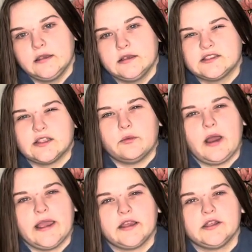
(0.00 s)
So
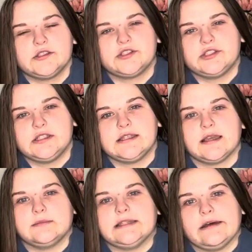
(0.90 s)
why couldn't she
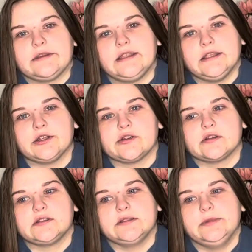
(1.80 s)
come down here
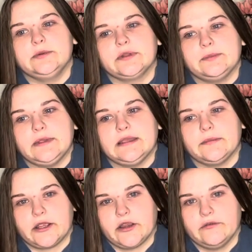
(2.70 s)
to be with me and my
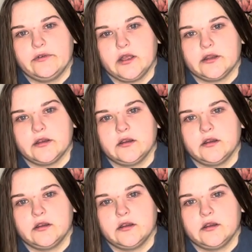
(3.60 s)
grandfather,